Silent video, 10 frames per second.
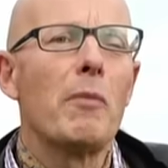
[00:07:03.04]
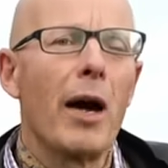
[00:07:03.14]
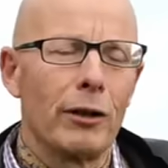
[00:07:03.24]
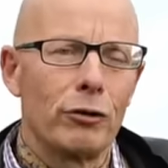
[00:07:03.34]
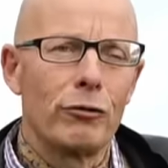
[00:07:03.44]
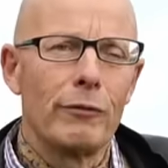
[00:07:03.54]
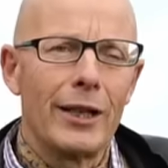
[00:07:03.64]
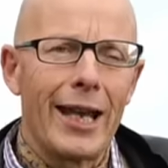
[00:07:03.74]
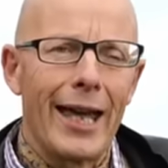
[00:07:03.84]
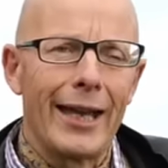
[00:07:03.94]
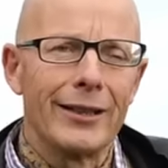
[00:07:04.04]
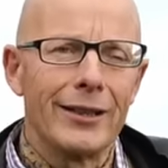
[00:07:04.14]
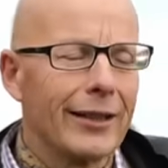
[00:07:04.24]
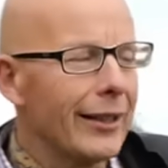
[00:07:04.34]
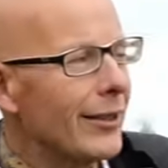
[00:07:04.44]
much from the land.
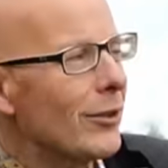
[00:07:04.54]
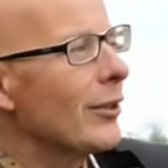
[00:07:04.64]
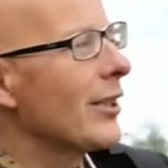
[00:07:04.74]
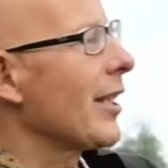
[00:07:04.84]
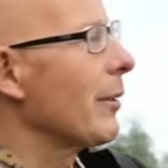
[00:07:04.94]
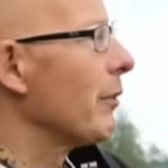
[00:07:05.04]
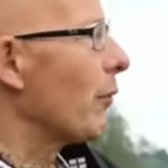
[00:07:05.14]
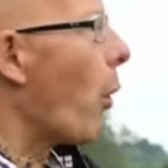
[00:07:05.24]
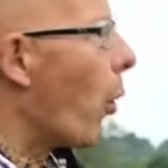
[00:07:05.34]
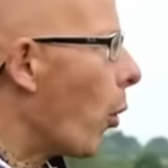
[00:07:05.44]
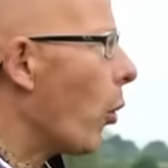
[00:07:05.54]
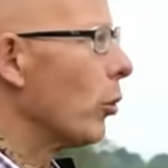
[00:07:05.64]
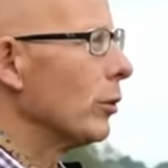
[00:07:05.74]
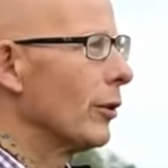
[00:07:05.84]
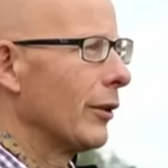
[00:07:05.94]
Now, that's not to say we've
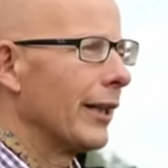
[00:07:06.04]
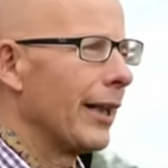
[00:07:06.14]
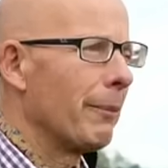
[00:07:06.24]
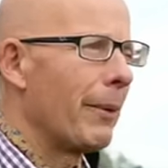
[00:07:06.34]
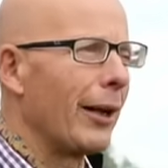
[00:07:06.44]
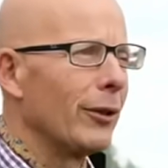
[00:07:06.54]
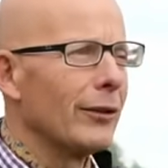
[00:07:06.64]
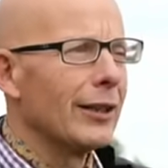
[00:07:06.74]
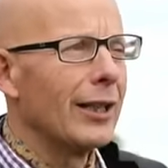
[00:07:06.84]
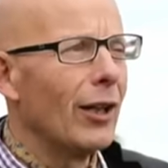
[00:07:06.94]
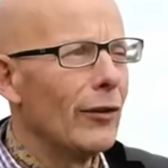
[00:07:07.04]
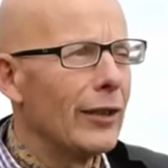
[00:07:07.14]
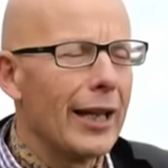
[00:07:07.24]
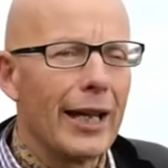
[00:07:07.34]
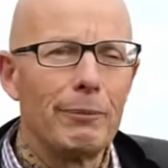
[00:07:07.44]
all got to get back on
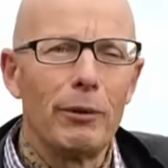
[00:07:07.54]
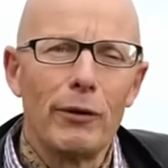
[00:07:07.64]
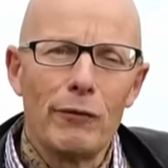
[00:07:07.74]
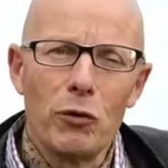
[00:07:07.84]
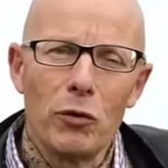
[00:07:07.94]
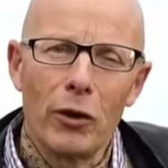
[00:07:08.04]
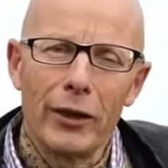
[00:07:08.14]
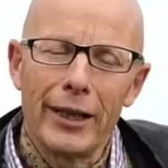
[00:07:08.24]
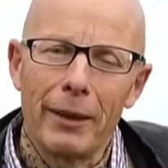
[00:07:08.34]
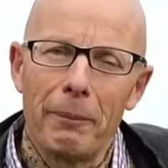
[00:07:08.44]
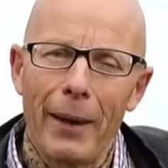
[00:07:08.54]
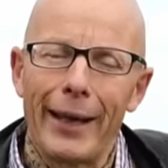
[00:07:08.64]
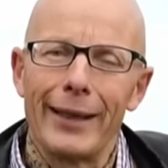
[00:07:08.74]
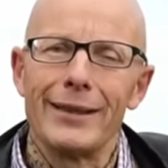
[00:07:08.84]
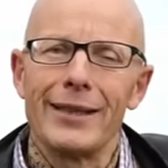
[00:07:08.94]
the land, but we've all got to get
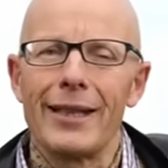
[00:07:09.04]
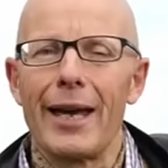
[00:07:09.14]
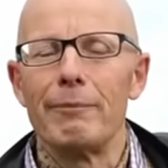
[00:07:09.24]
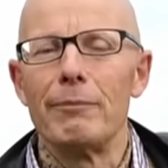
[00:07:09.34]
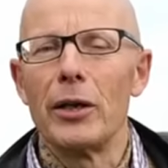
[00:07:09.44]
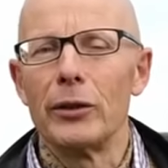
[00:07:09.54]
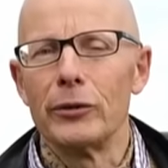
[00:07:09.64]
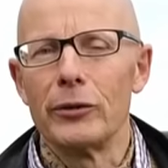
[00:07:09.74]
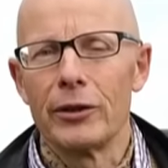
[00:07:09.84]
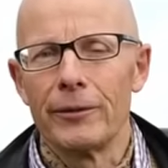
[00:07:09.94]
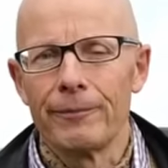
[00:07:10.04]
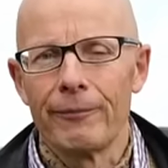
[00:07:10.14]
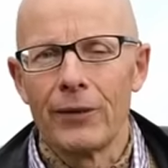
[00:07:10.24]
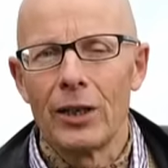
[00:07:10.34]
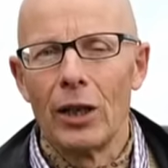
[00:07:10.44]
back into that mode
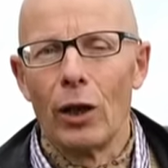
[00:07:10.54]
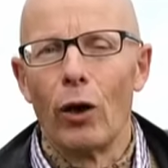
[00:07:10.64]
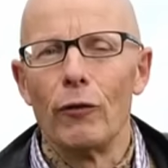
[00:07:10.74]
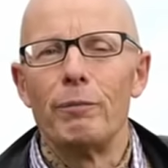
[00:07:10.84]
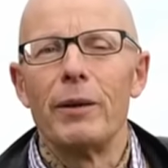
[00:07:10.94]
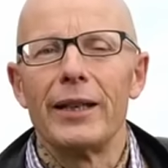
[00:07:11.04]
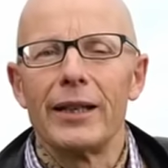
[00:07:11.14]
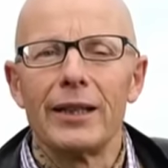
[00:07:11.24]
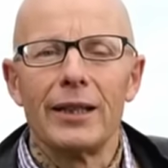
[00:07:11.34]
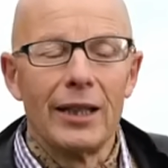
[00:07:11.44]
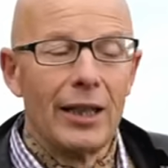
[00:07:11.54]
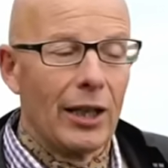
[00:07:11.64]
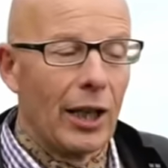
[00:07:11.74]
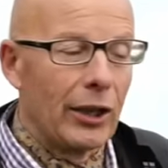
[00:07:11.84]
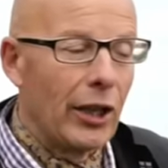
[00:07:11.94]
of being
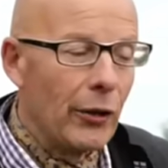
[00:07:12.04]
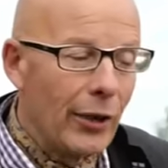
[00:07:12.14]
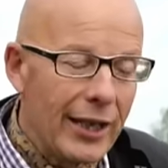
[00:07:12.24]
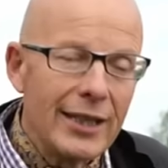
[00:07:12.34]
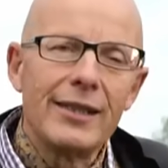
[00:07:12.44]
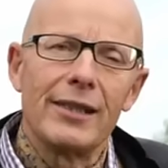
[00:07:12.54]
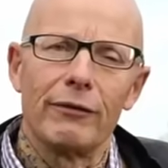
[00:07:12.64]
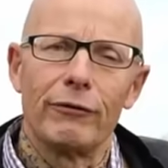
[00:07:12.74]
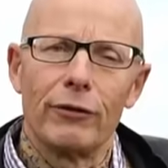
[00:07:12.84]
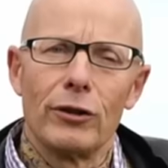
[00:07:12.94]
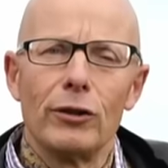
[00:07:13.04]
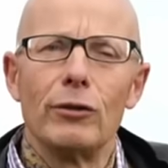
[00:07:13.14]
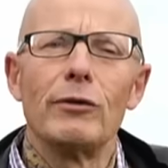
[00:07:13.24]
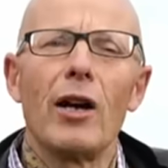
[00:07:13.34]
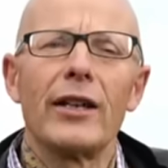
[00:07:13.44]
a cohesive,
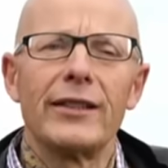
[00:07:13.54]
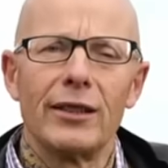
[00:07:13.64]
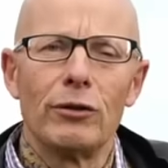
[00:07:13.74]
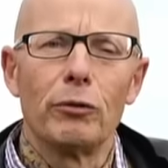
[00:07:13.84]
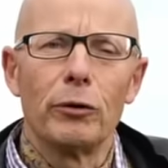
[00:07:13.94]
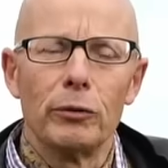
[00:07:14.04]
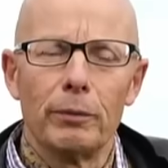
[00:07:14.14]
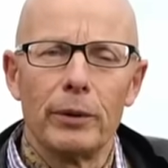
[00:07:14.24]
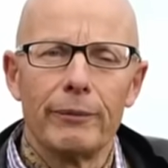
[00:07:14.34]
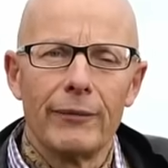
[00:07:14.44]
united group.